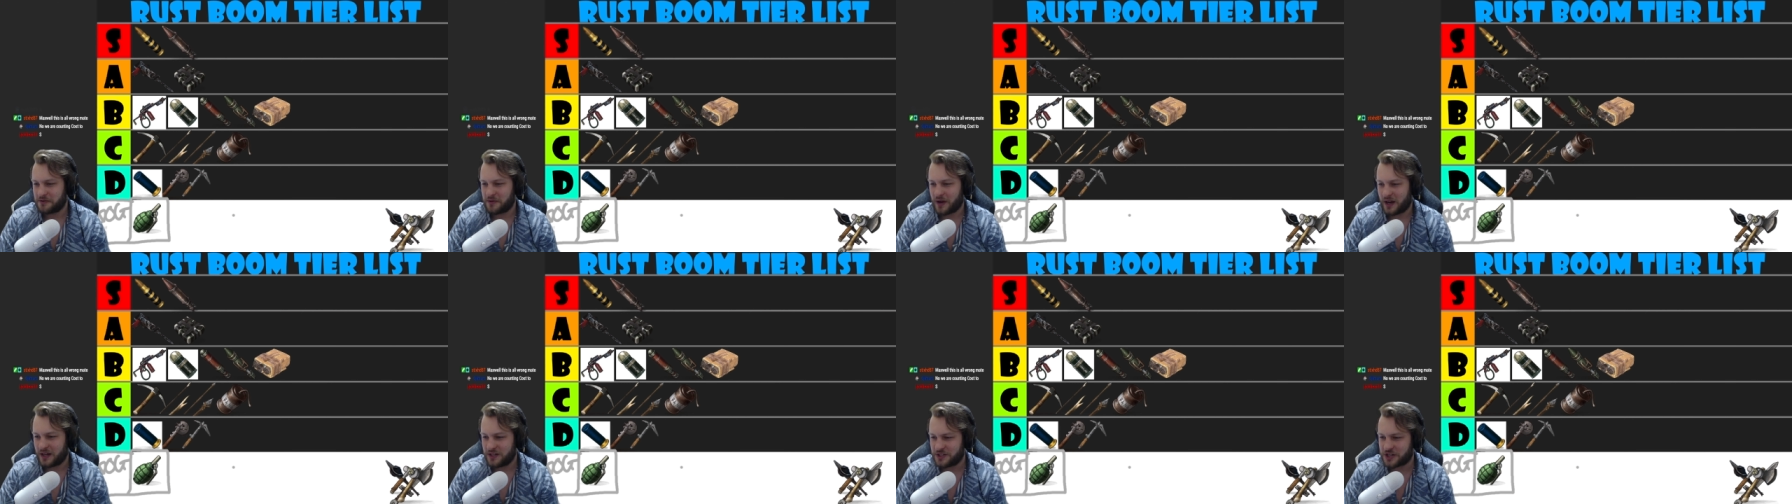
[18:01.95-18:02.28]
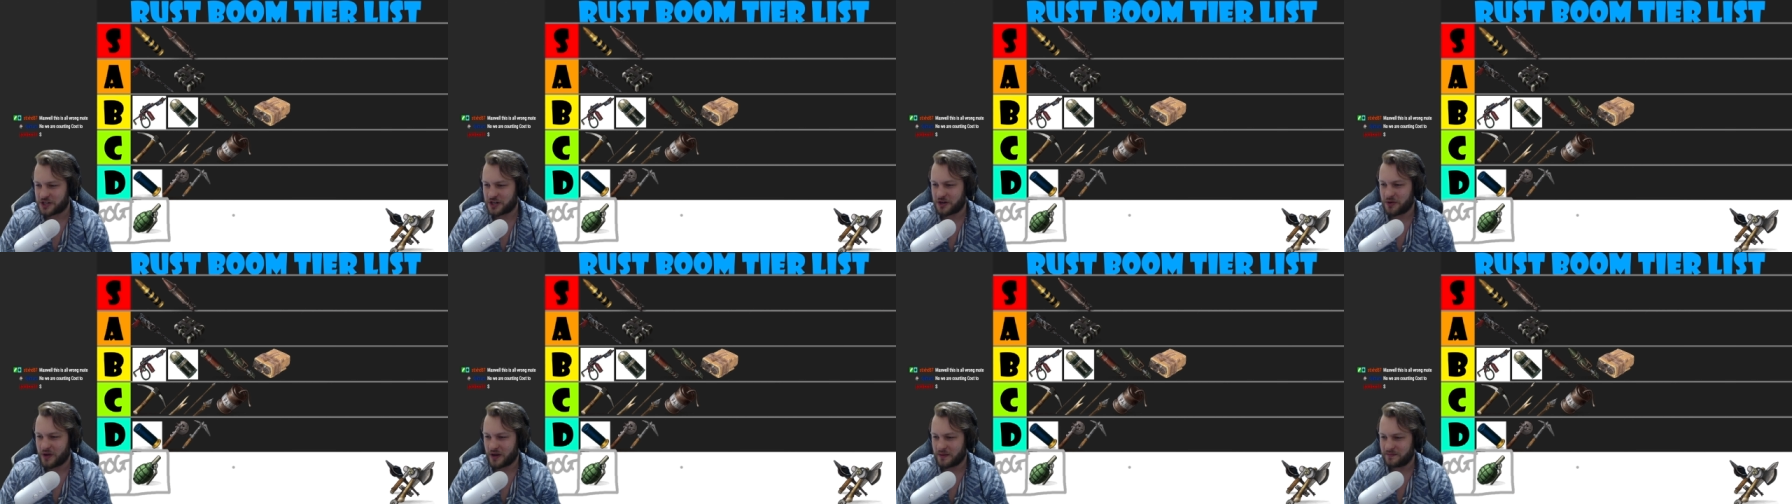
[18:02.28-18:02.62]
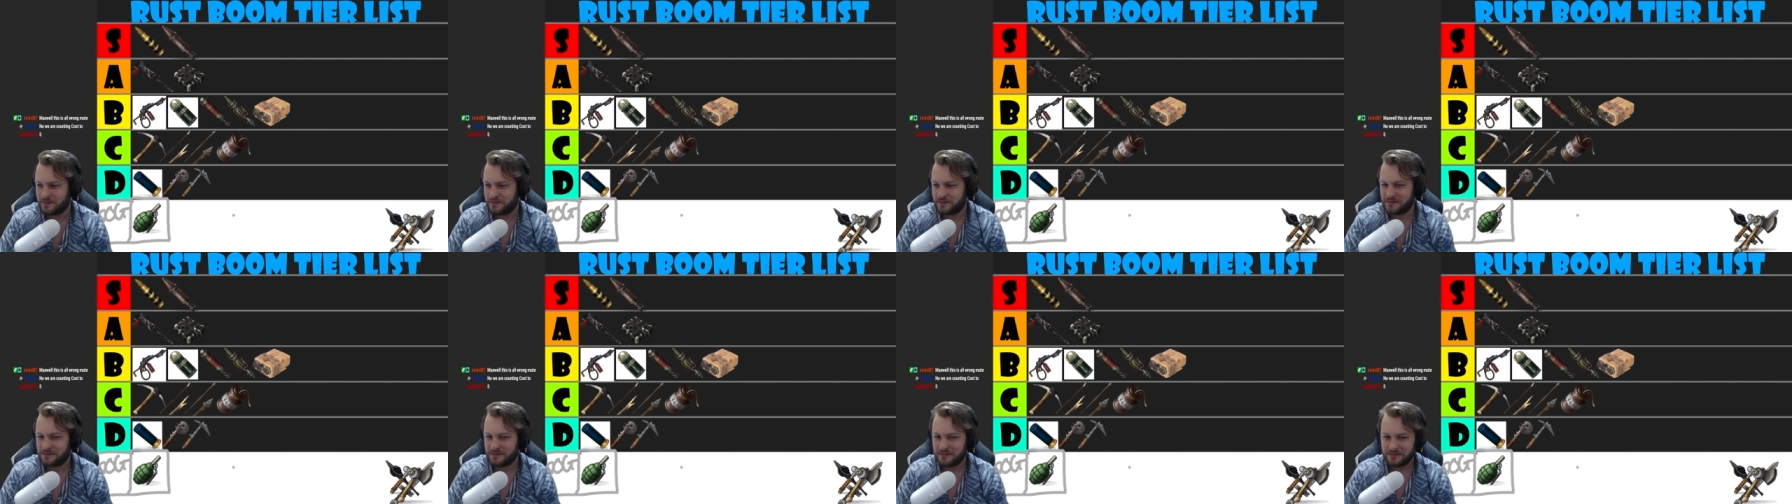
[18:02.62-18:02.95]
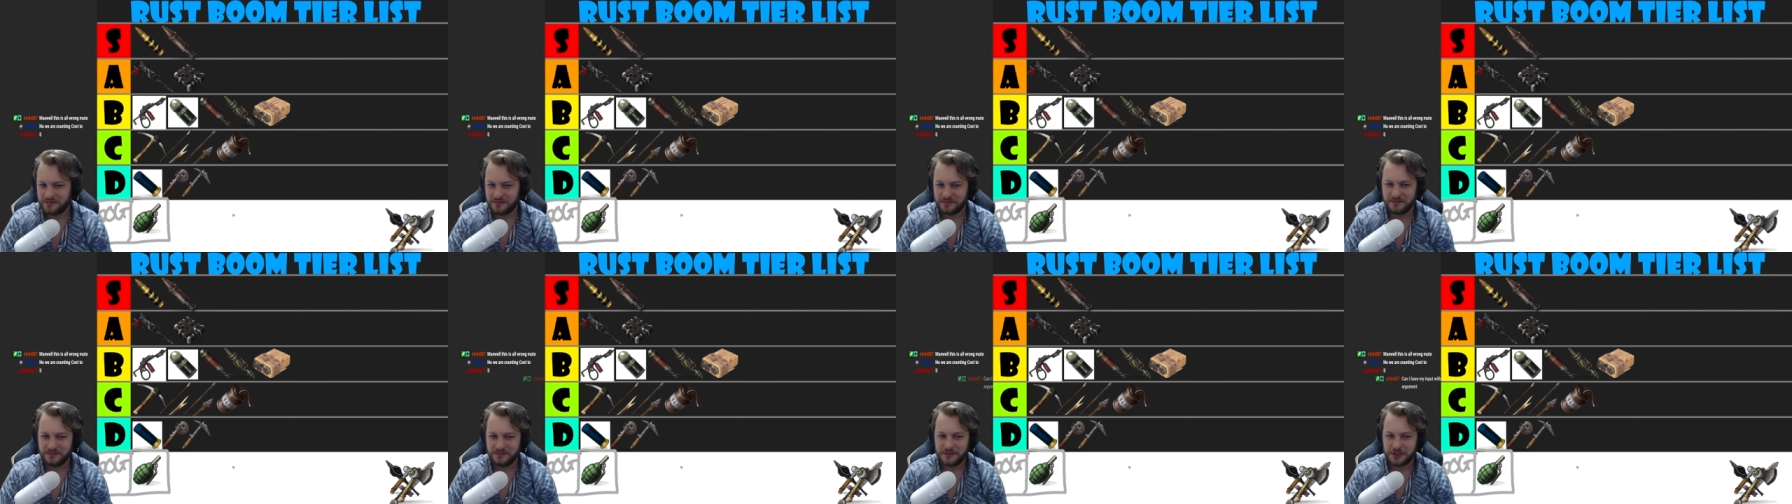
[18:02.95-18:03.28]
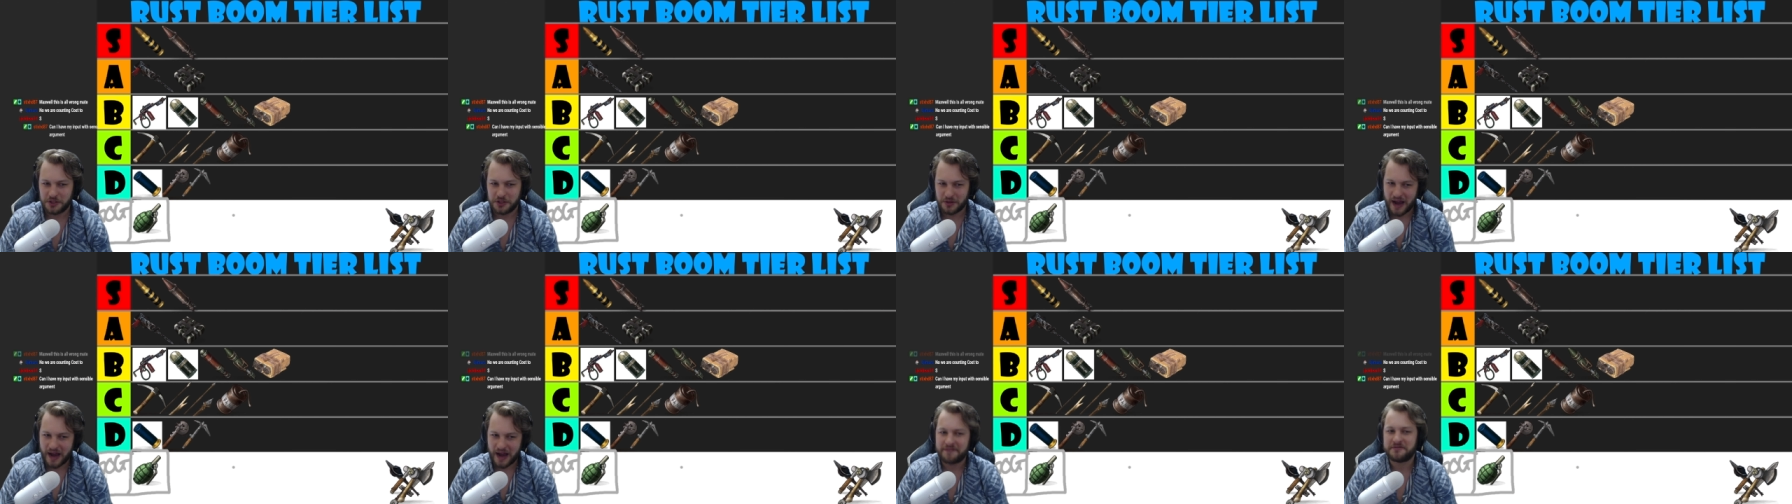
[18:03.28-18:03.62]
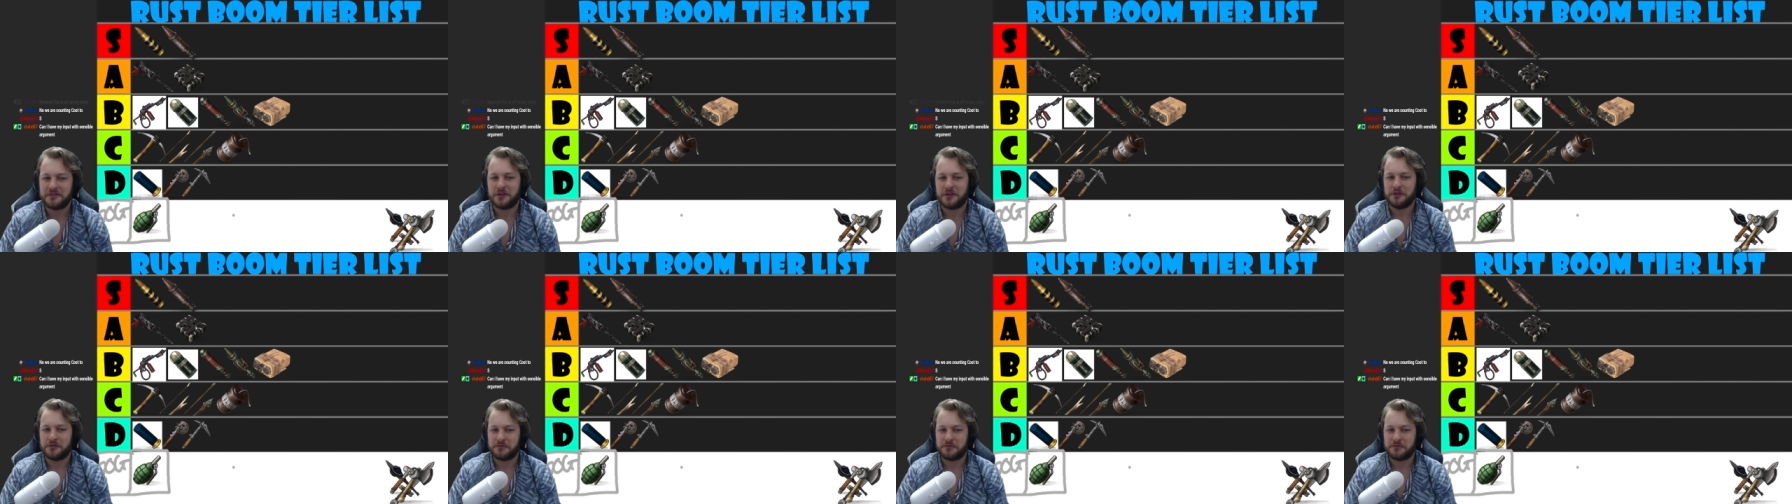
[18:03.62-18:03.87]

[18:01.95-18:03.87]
HQM? You have to go through